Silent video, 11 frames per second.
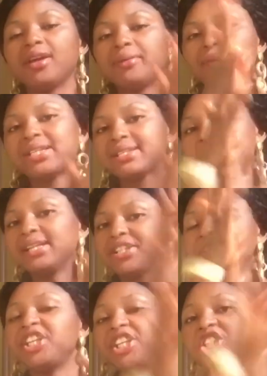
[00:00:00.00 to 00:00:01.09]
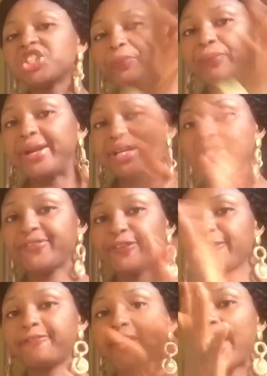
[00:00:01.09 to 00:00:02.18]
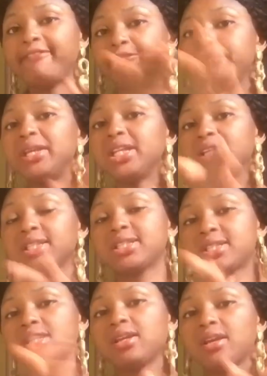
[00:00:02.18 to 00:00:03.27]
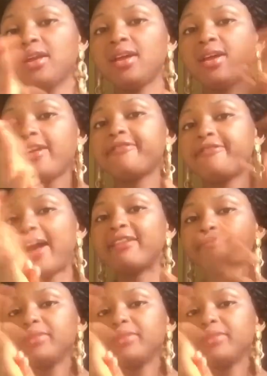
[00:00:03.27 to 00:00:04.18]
massaging each breast for 5 minutes. 5